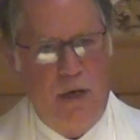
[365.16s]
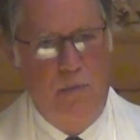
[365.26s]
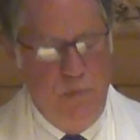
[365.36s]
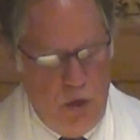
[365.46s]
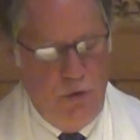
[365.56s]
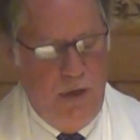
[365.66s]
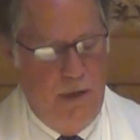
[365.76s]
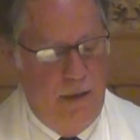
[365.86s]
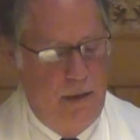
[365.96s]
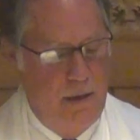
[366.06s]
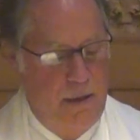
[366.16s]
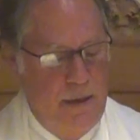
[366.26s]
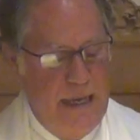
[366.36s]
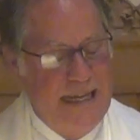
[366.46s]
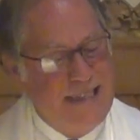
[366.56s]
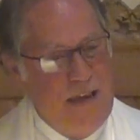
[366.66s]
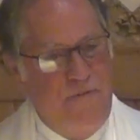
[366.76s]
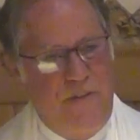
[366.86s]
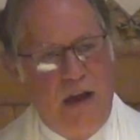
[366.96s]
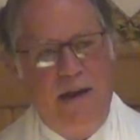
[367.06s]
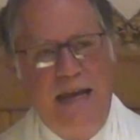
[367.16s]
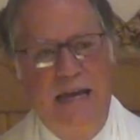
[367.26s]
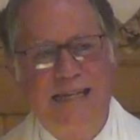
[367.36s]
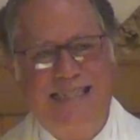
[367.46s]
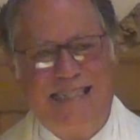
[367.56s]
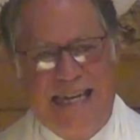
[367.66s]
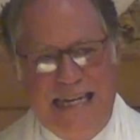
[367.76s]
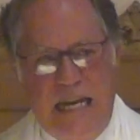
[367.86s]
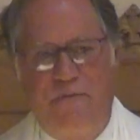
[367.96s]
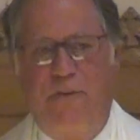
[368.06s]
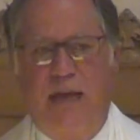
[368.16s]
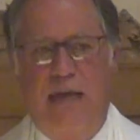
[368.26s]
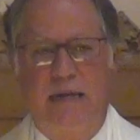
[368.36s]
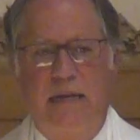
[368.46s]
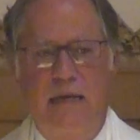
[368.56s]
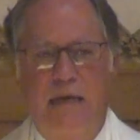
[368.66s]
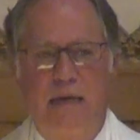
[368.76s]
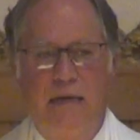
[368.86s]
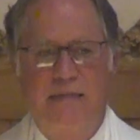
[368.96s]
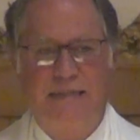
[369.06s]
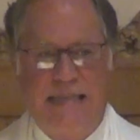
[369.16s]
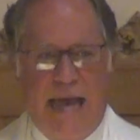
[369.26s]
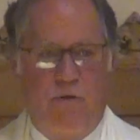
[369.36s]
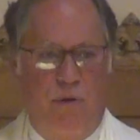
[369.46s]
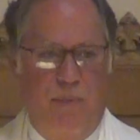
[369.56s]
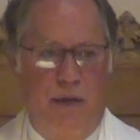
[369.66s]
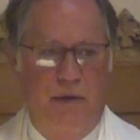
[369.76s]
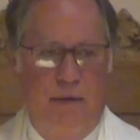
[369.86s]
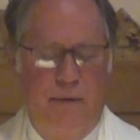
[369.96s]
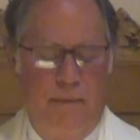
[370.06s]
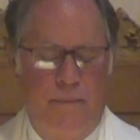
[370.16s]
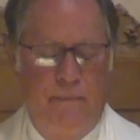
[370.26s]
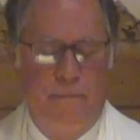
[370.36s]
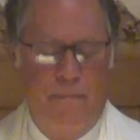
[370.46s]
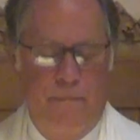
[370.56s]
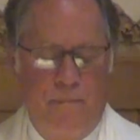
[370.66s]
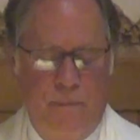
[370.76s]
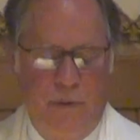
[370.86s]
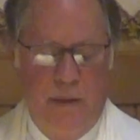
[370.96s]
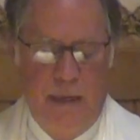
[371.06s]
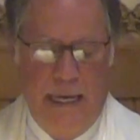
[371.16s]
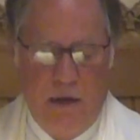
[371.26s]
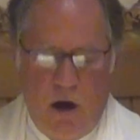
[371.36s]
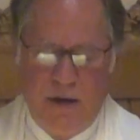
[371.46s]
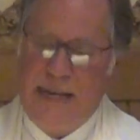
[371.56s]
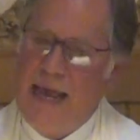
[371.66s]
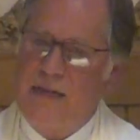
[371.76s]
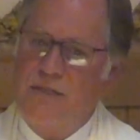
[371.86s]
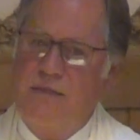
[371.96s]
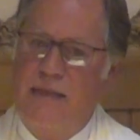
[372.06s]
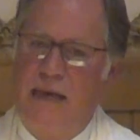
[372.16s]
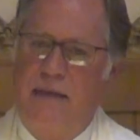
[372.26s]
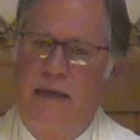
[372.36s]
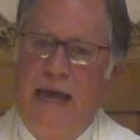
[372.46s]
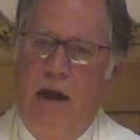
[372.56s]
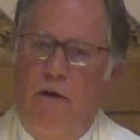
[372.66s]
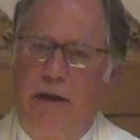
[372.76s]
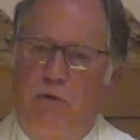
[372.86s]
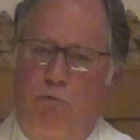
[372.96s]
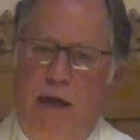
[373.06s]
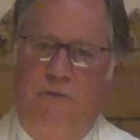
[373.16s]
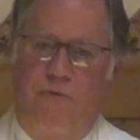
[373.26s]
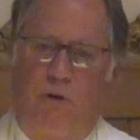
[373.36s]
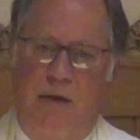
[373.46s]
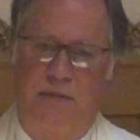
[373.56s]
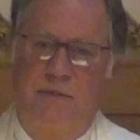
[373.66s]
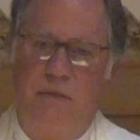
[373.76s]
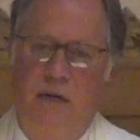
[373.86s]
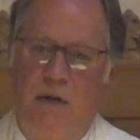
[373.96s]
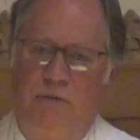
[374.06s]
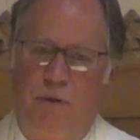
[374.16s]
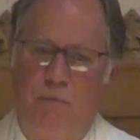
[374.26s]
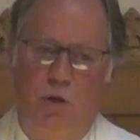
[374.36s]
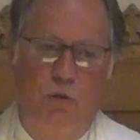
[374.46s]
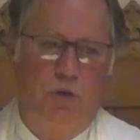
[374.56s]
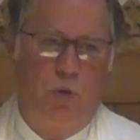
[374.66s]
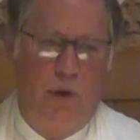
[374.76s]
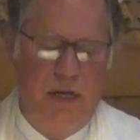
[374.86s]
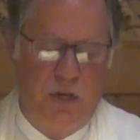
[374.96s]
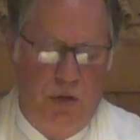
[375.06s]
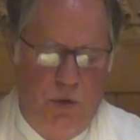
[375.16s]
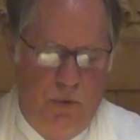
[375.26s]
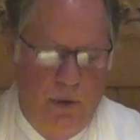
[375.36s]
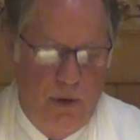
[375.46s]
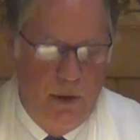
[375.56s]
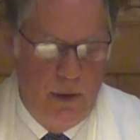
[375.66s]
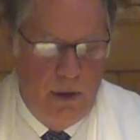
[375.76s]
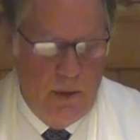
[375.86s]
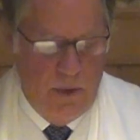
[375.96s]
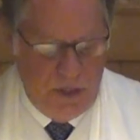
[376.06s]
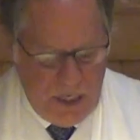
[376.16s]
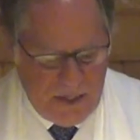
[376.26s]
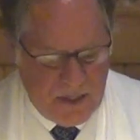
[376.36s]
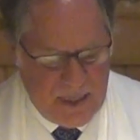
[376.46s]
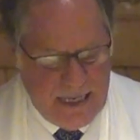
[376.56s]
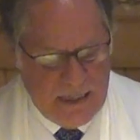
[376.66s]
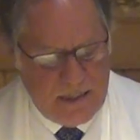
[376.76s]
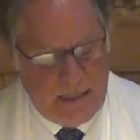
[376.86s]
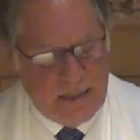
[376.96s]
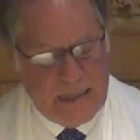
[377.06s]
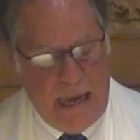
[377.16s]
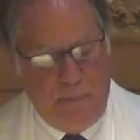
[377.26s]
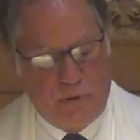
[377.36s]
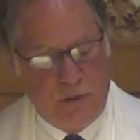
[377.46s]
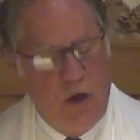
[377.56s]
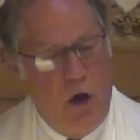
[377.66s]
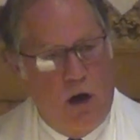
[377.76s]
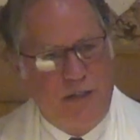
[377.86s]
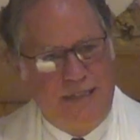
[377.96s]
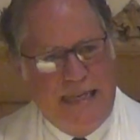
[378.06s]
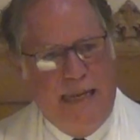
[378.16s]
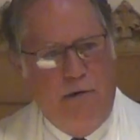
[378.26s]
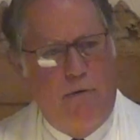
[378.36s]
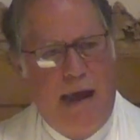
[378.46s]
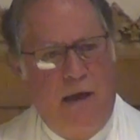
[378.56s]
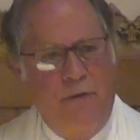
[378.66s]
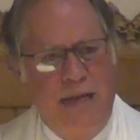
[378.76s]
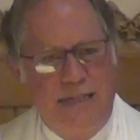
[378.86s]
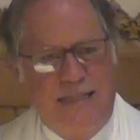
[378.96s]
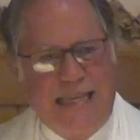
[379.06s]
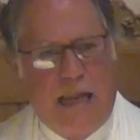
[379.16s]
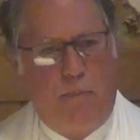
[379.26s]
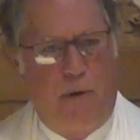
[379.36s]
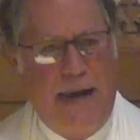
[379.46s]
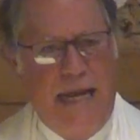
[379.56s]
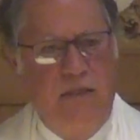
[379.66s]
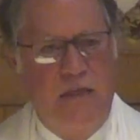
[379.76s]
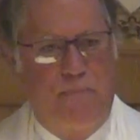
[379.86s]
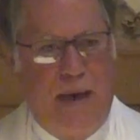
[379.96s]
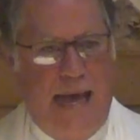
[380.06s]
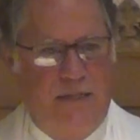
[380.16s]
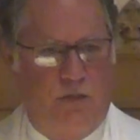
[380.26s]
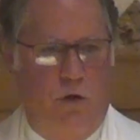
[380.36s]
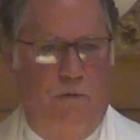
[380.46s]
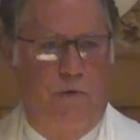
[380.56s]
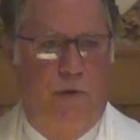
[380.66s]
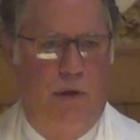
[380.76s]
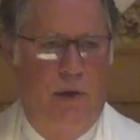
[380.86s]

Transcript: Communion is a very significant sacrament. In our text that Eric read for us from Luke 22, when Jesus and his disciples are sitting around celebrating the Passover,